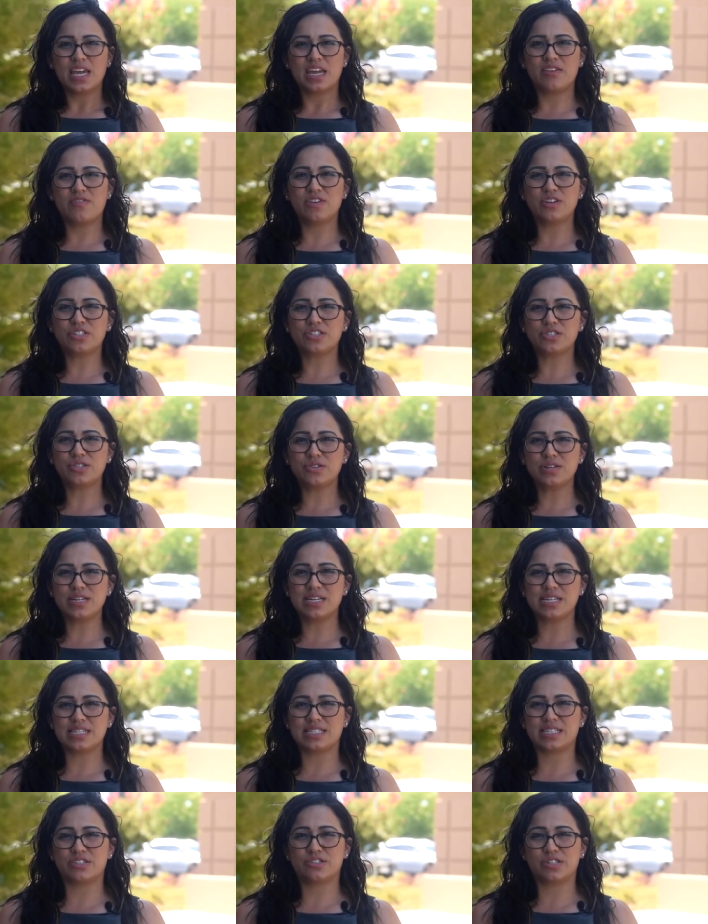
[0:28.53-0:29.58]
If your student
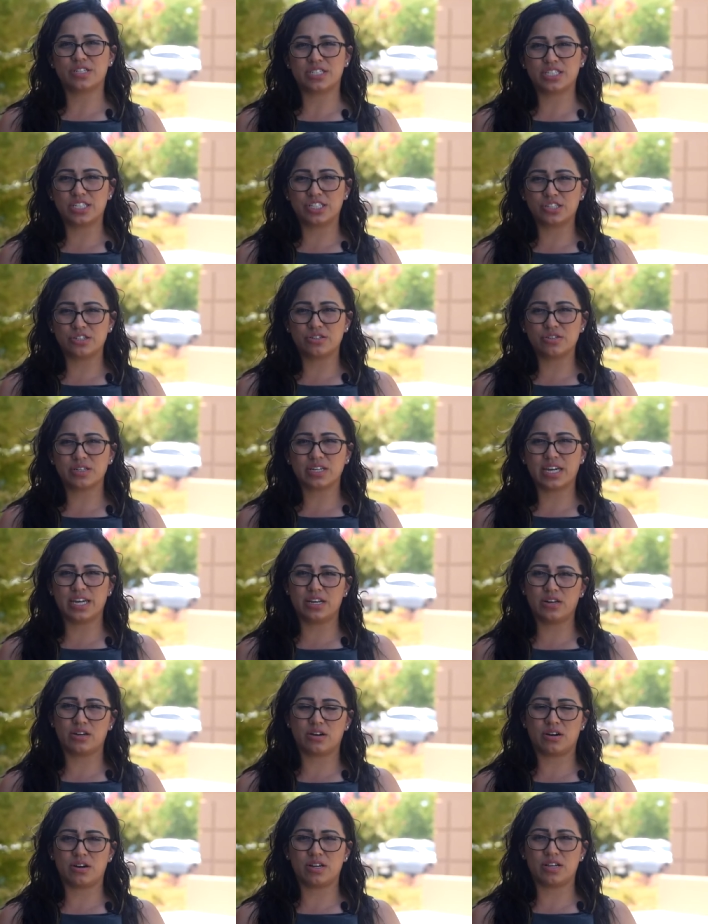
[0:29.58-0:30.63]
is in transitional
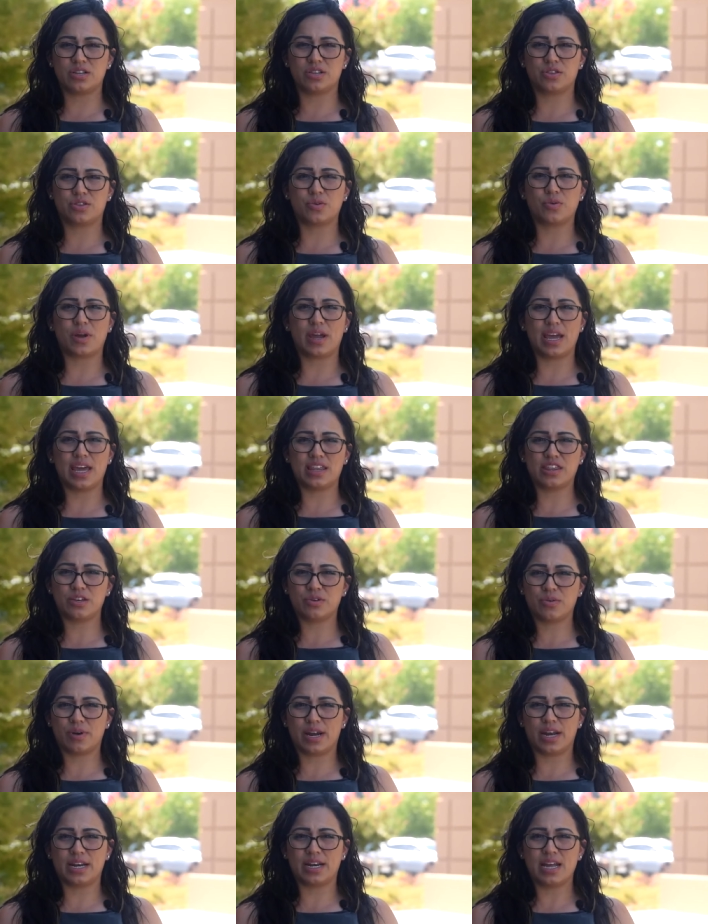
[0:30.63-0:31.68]
kindergarten through eighth
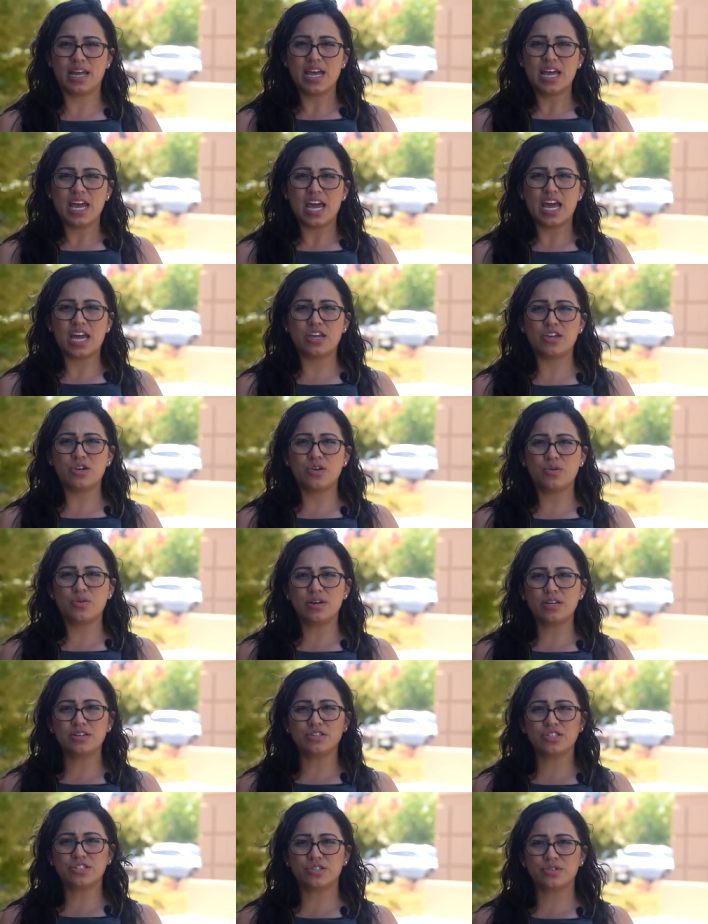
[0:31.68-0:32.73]
grade and you
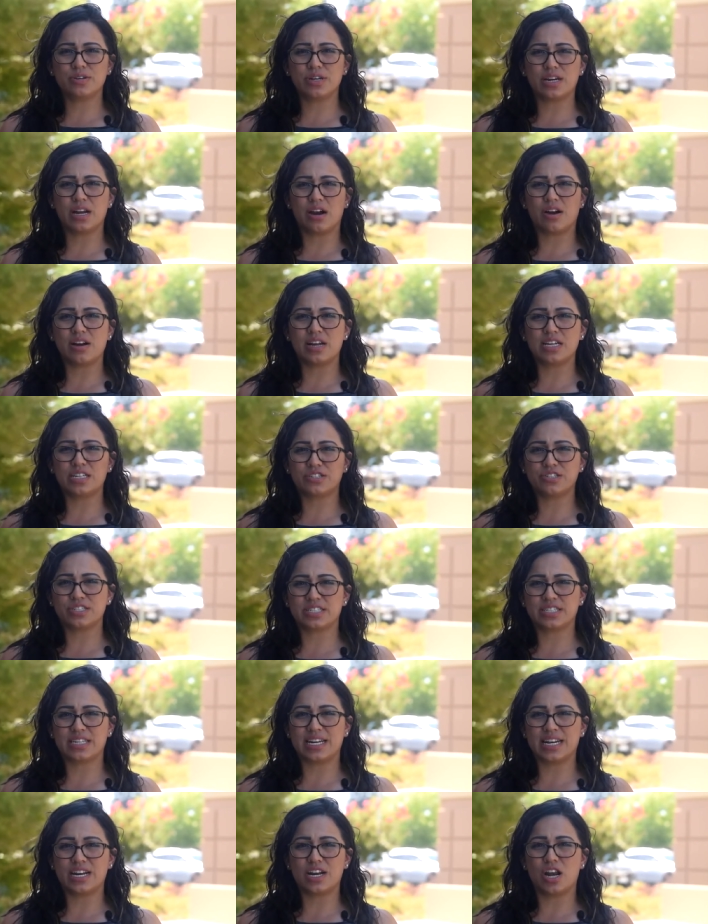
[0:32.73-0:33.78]
and your student are
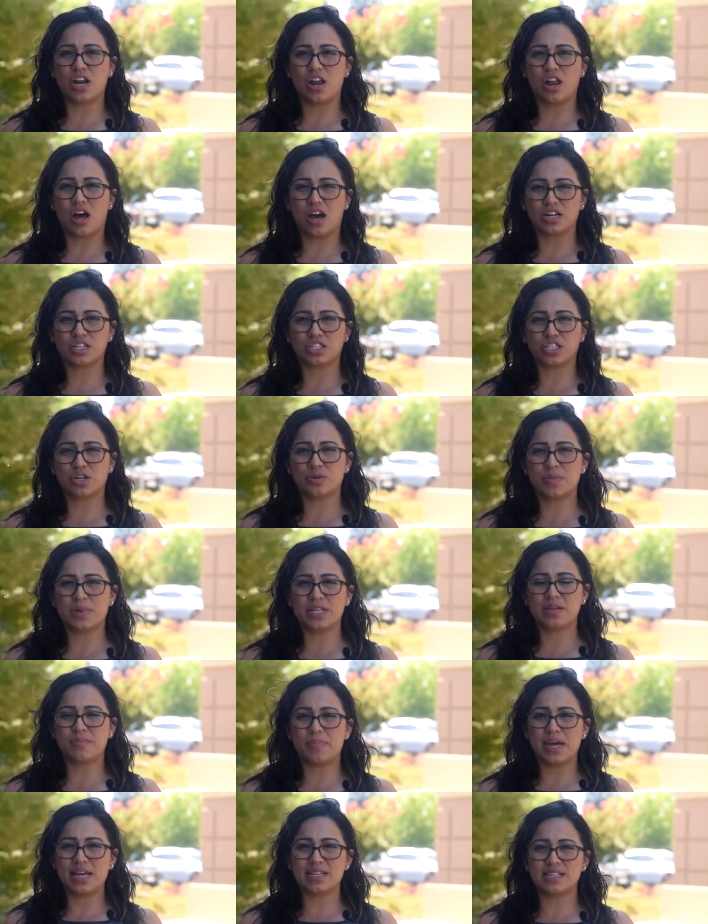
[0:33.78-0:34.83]
interested in a long-term
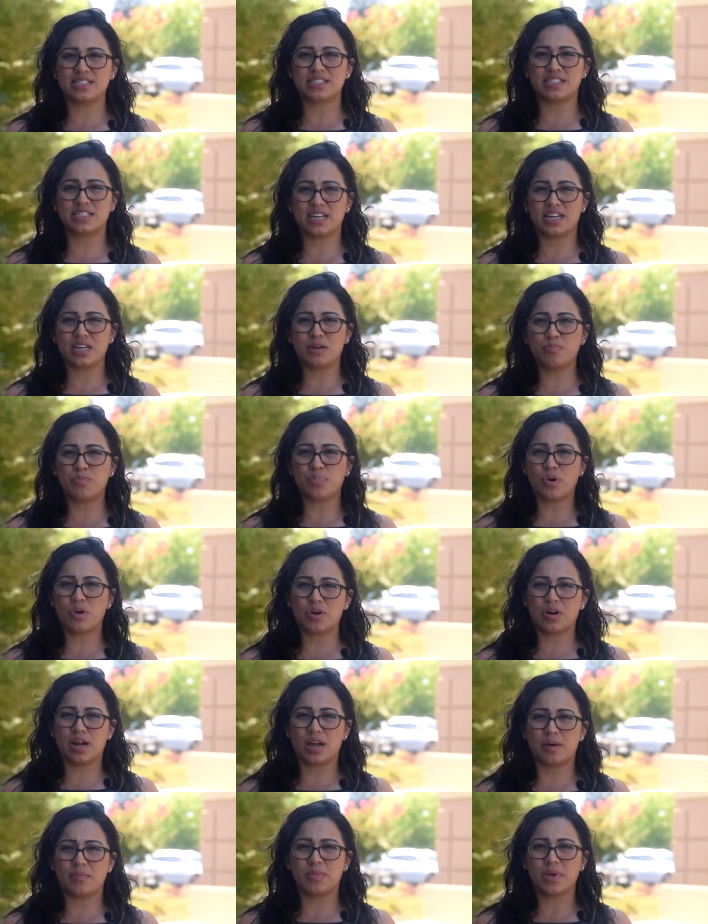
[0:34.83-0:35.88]
independent study
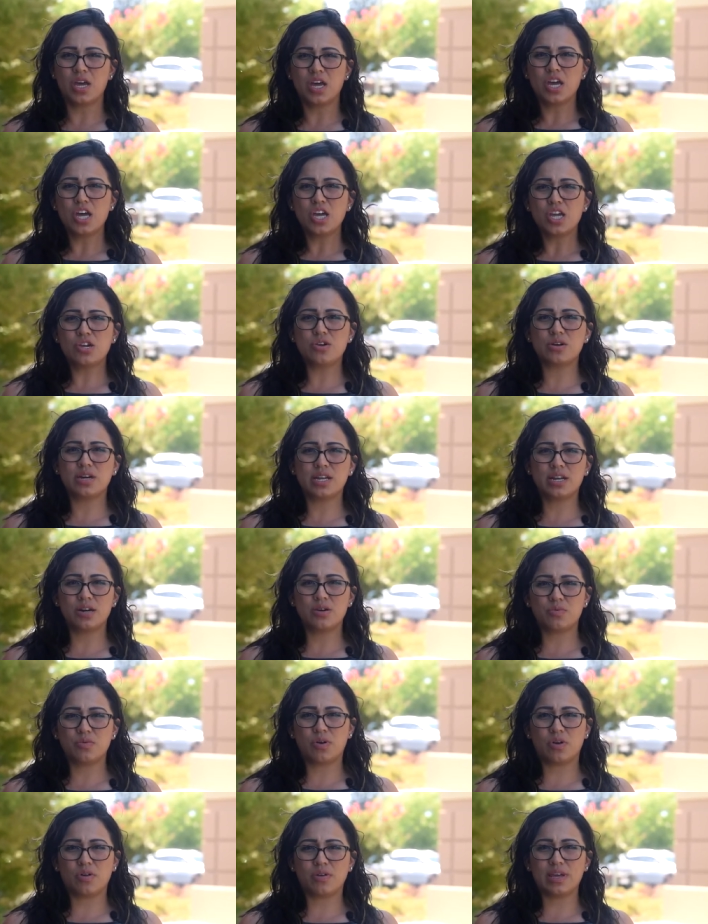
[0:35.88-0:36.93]
program, you can
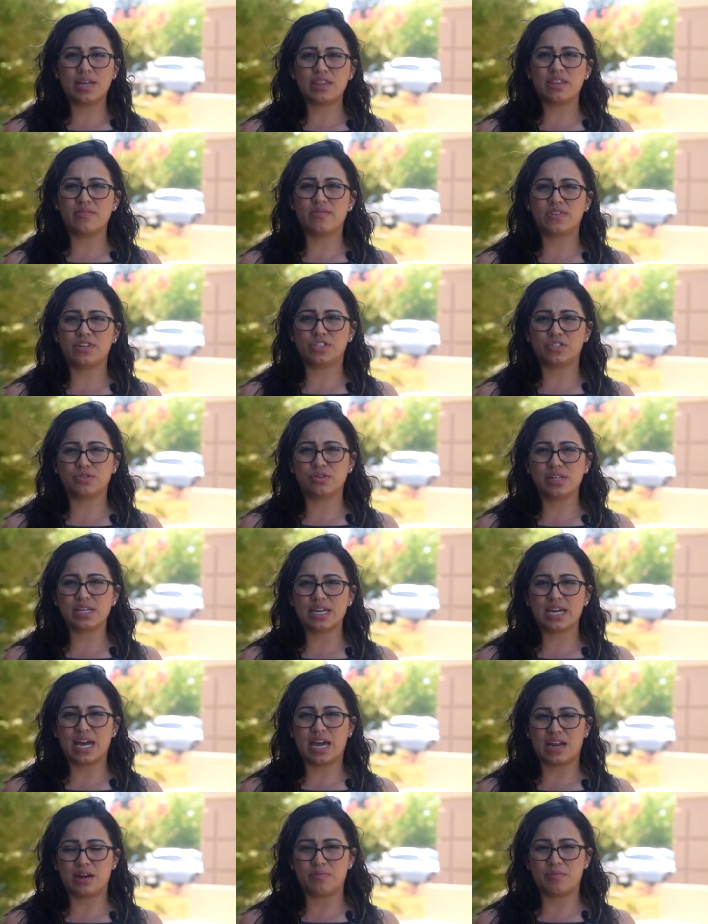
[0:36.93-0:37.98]
enroll in the Virtual
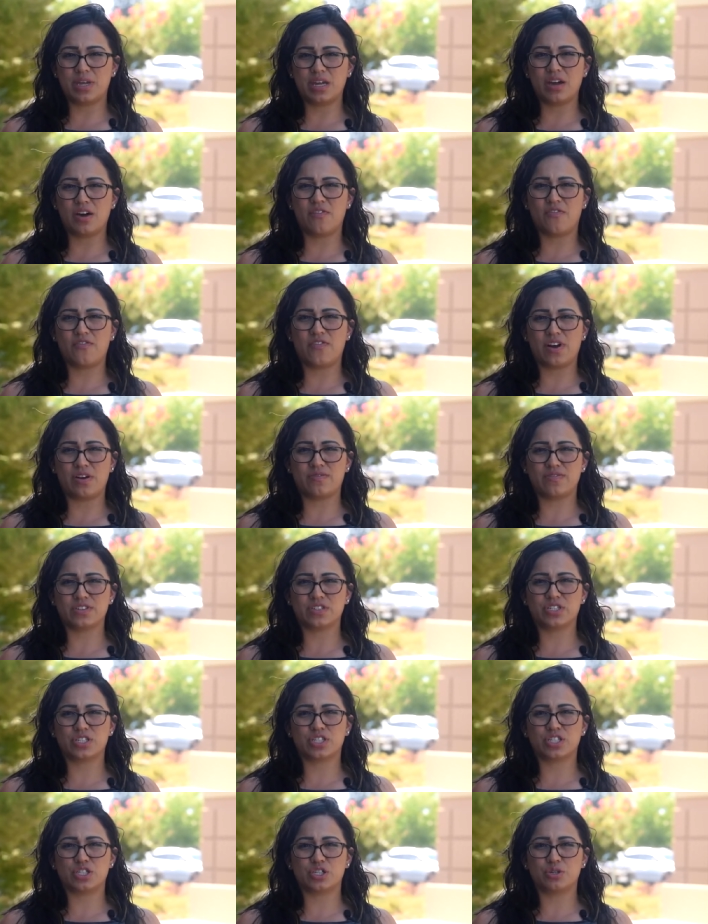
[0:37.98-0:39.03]
Academy of
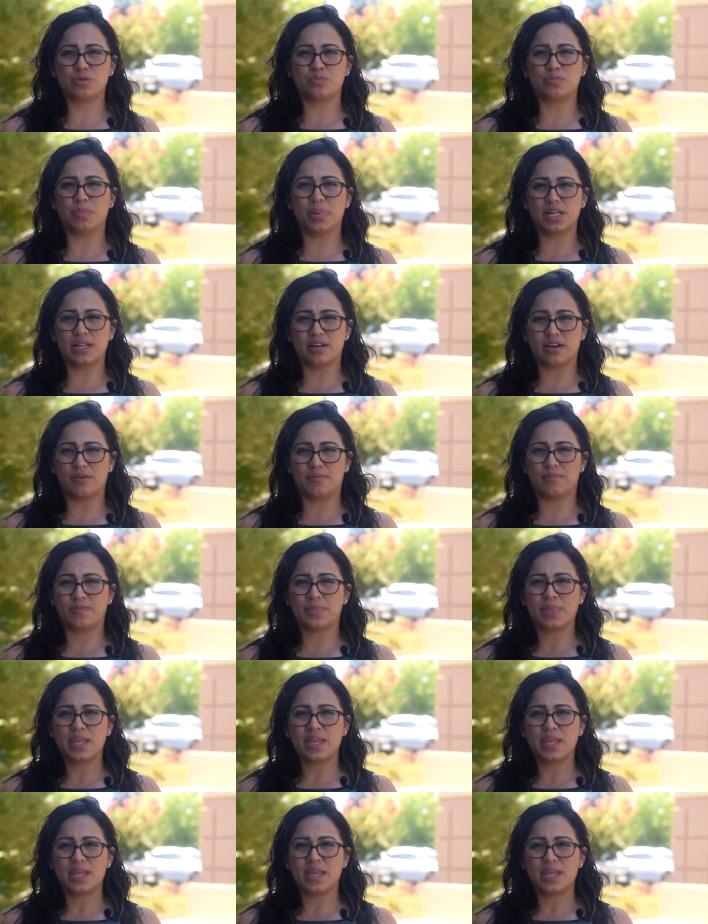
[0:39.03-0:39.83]
Fairfield-Suisun below.